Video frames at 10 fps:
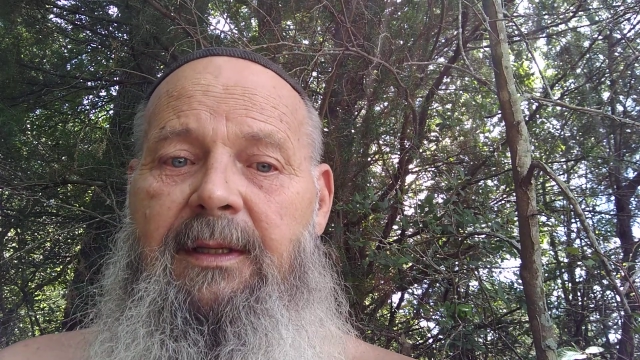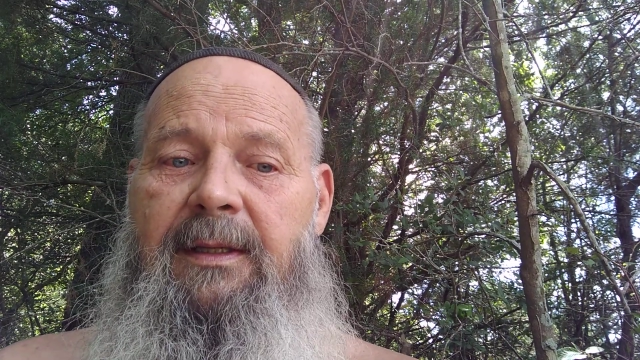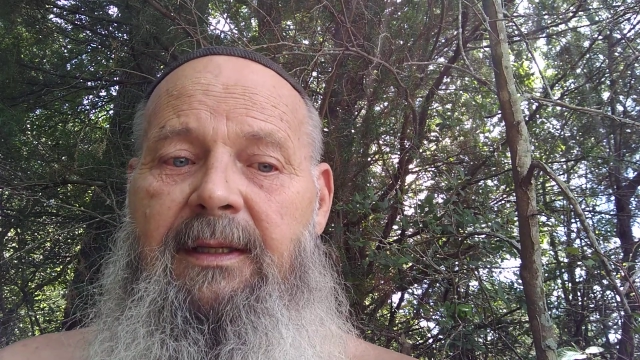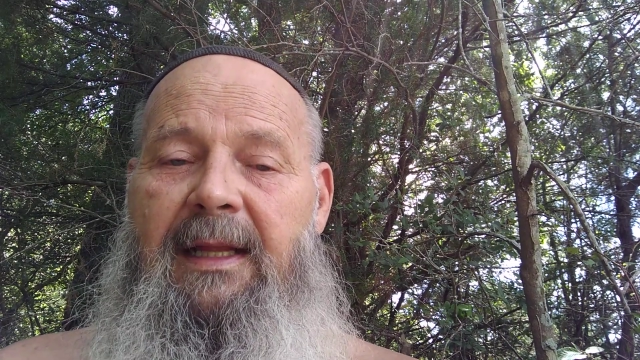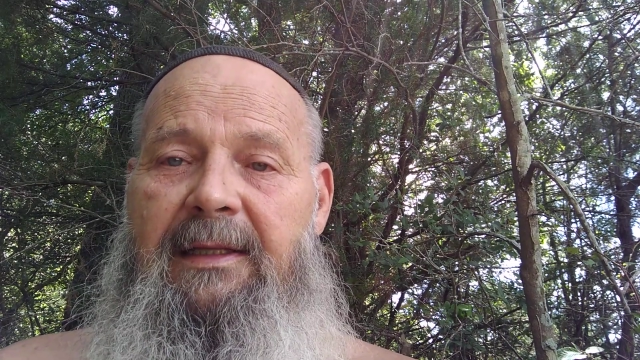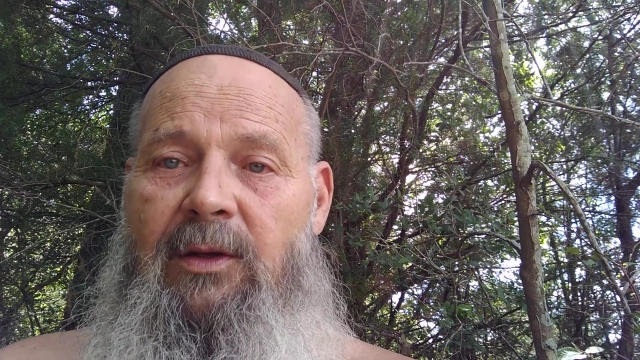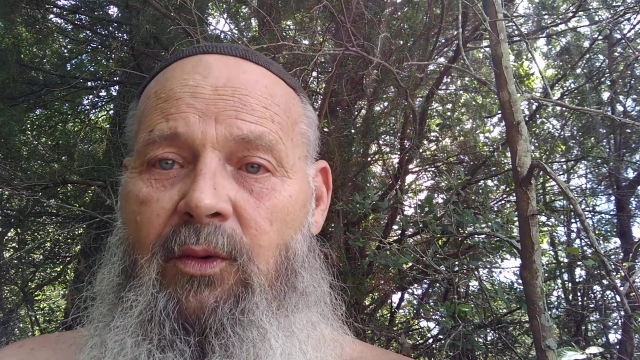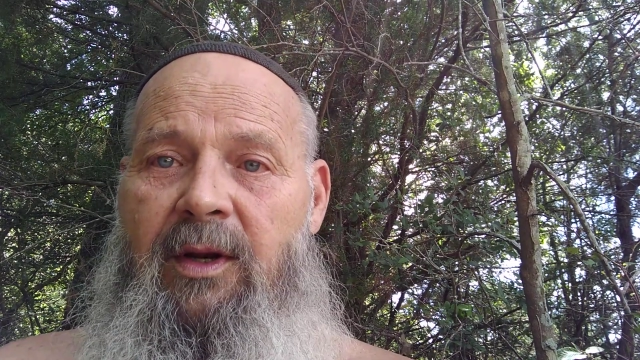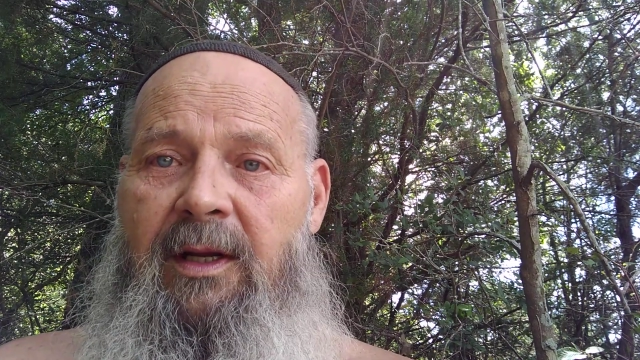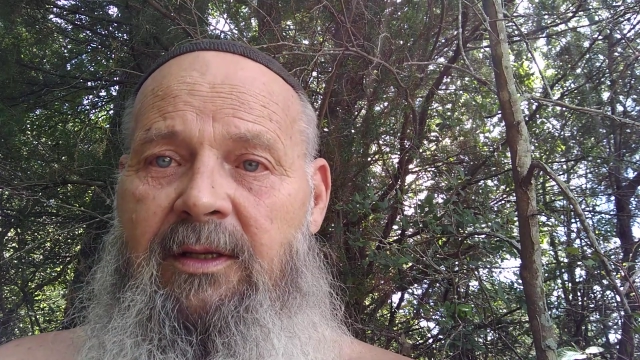like the
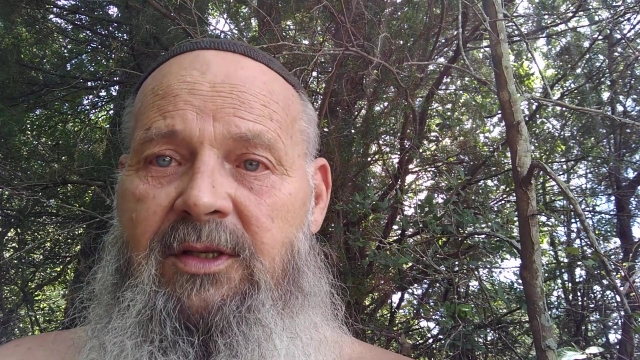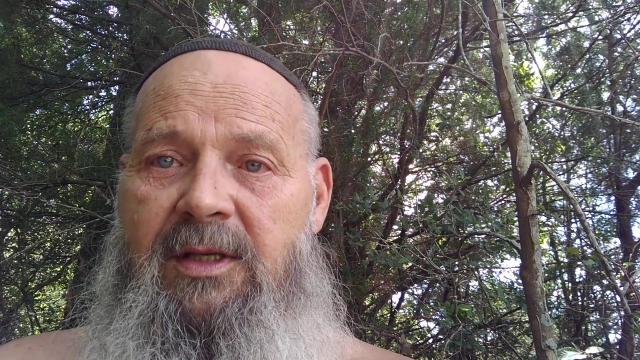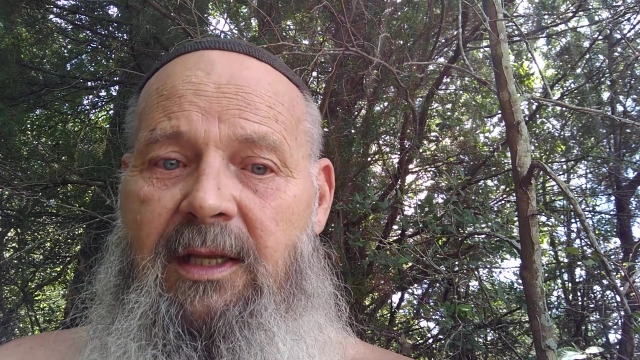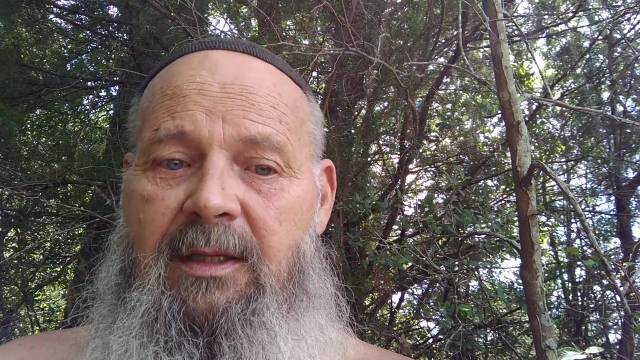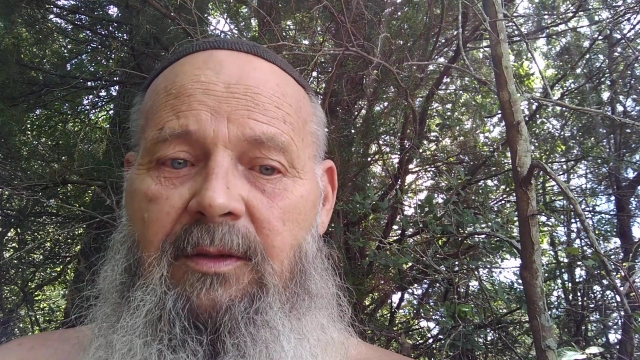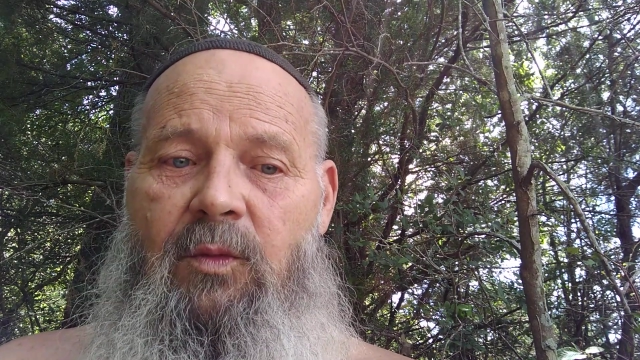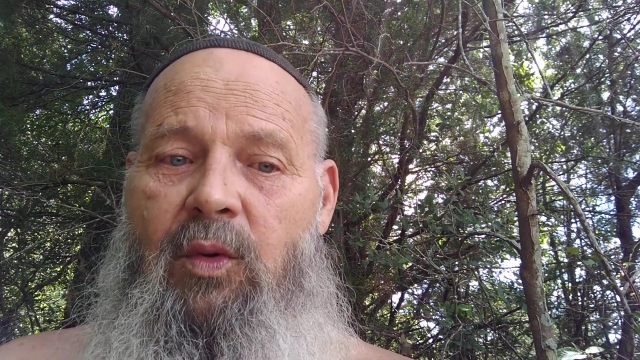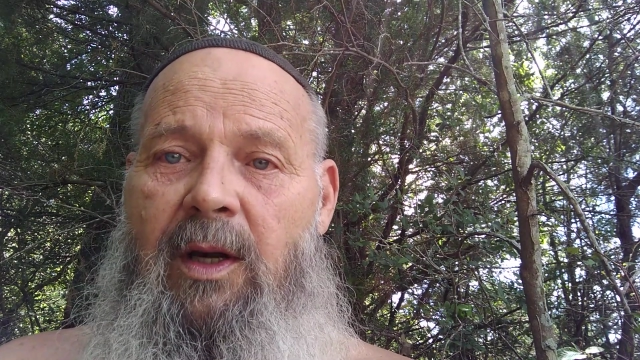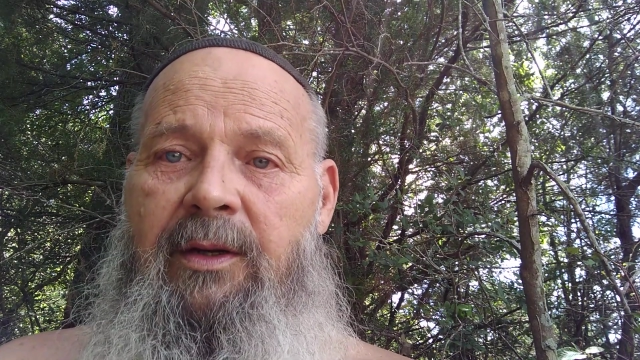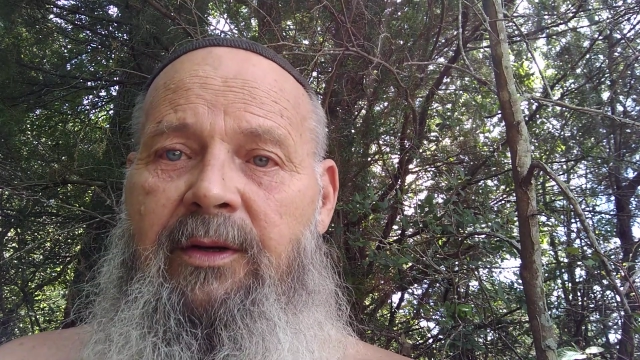Orientals say that
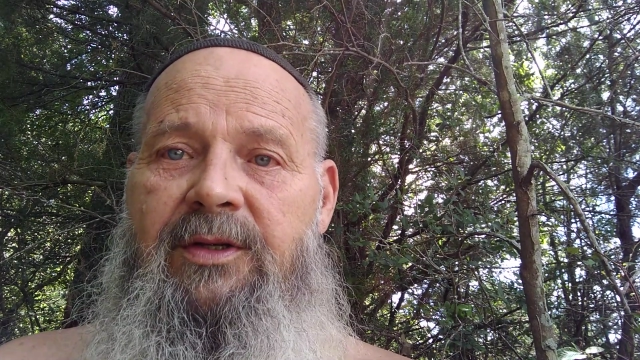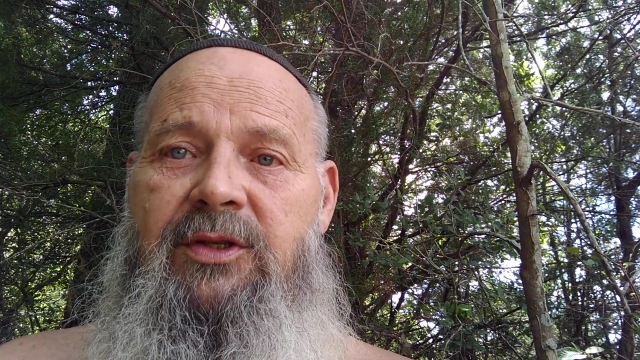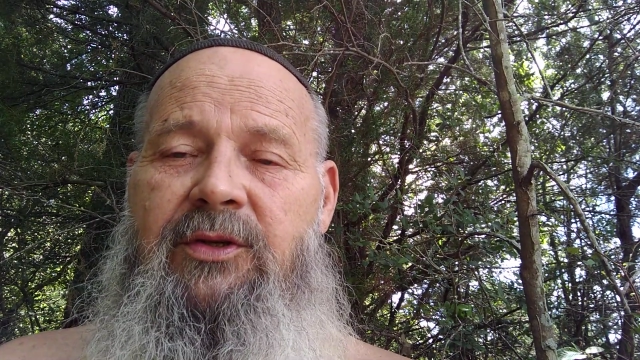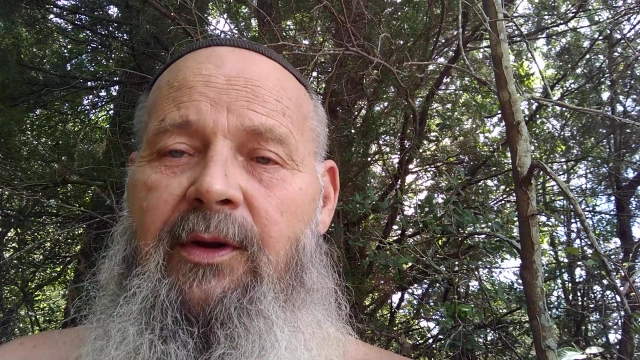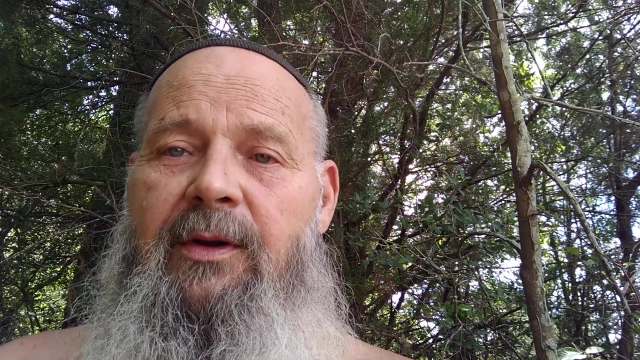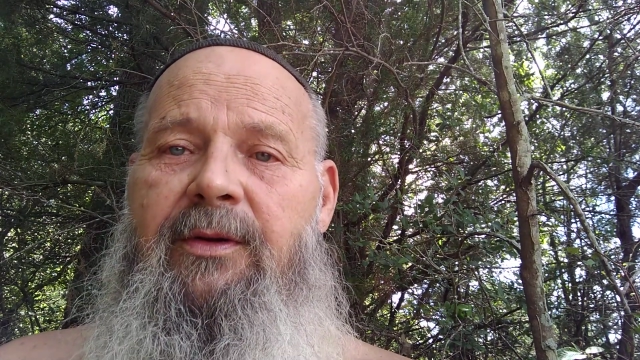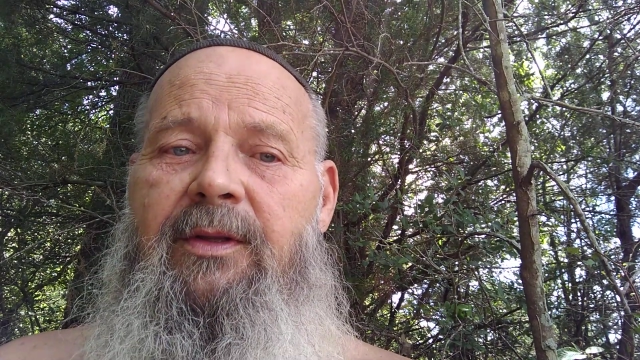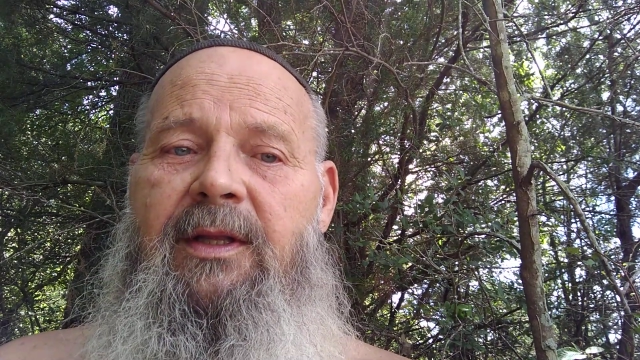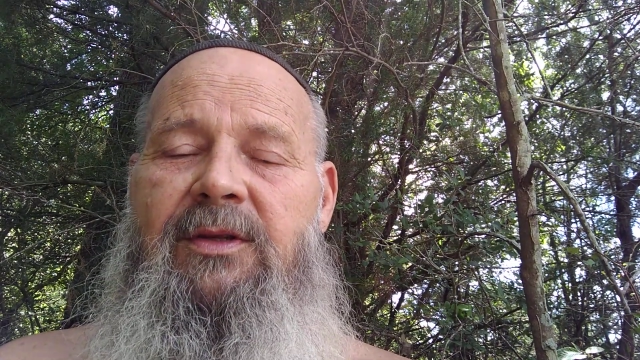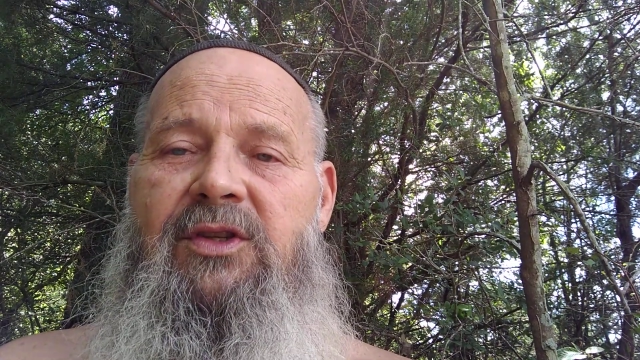water is stronger
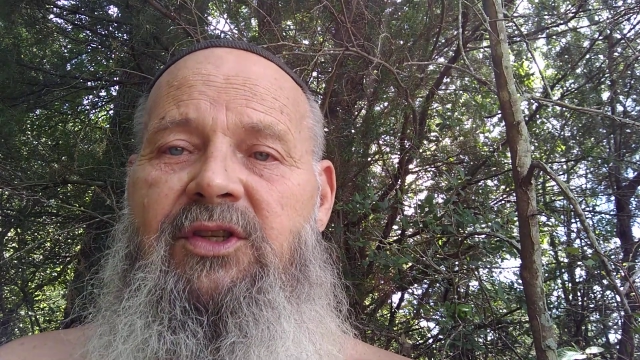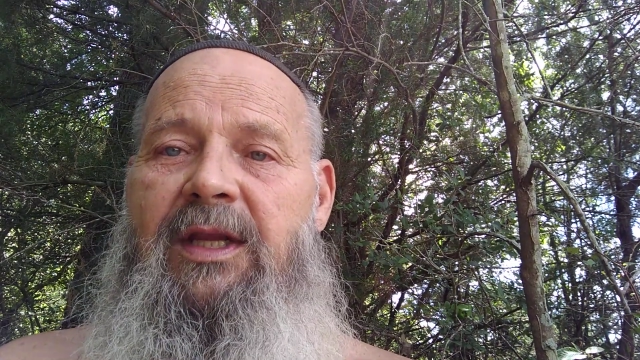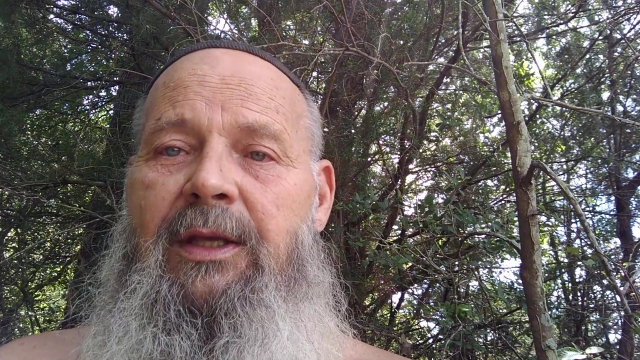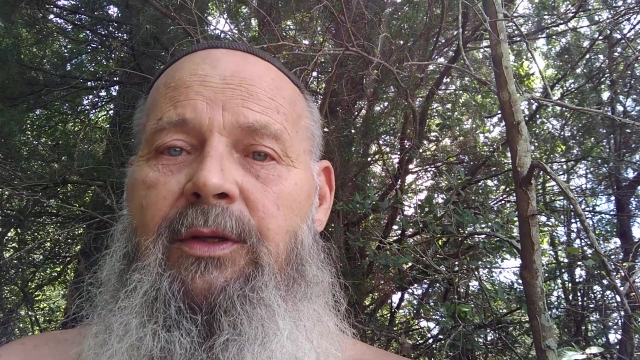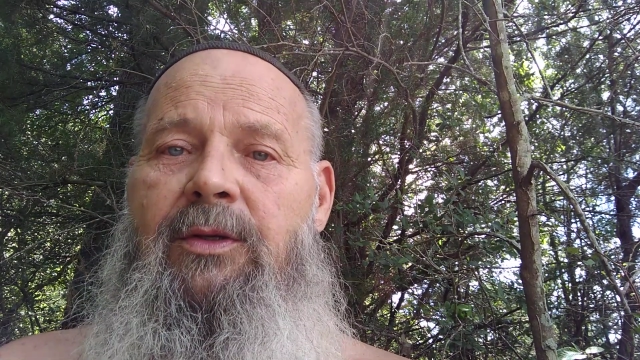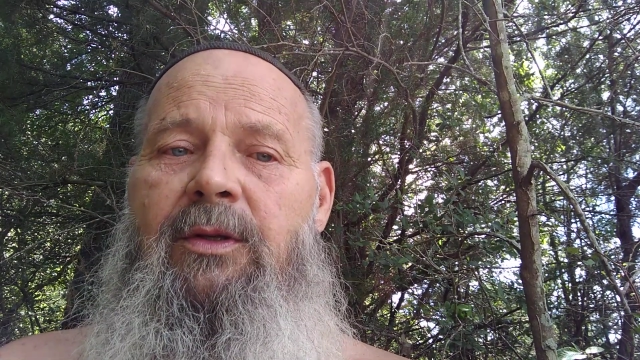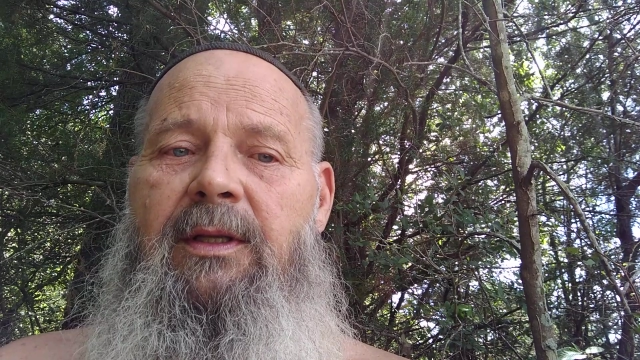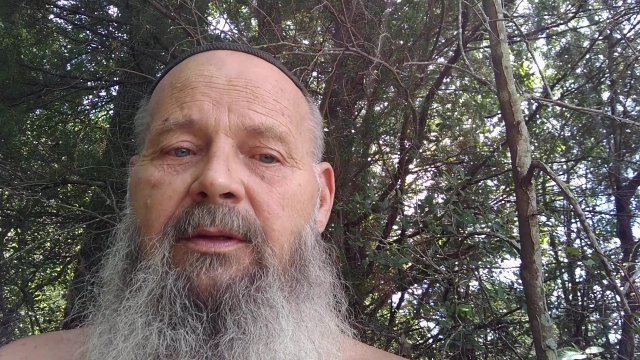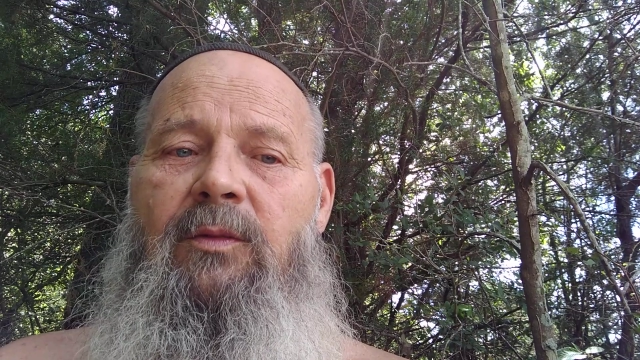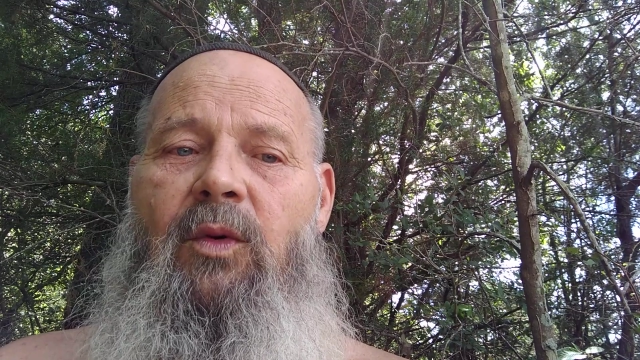than steel
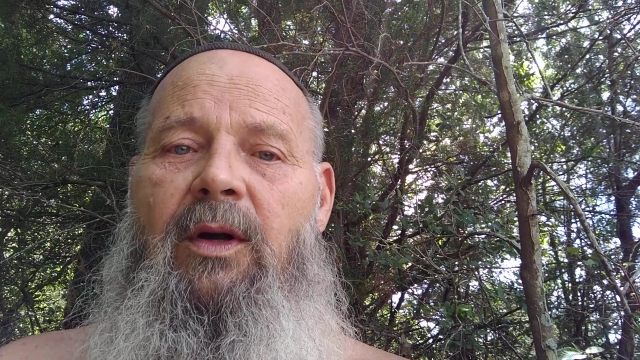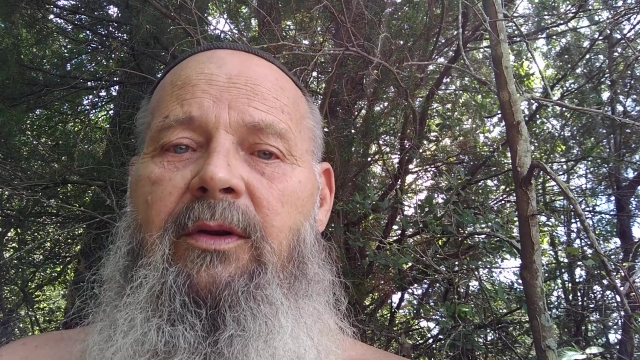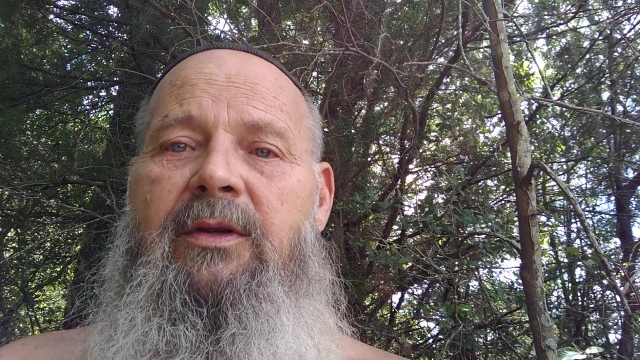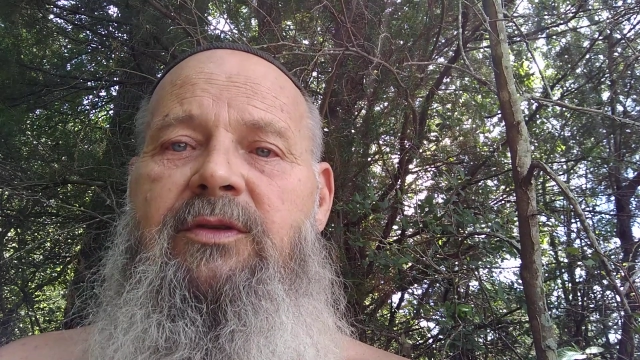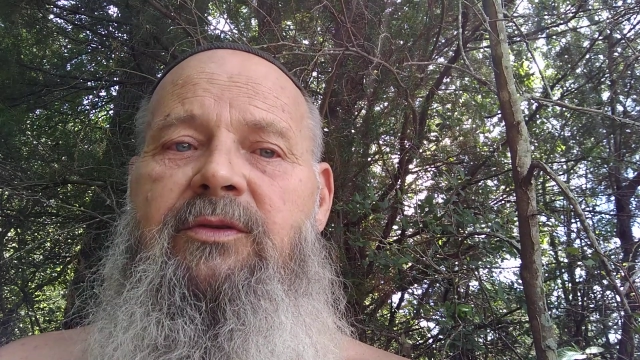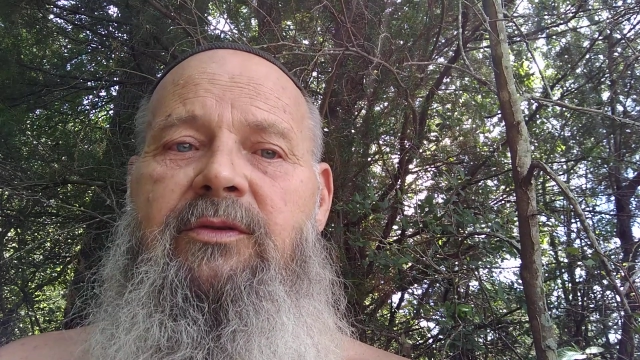and water is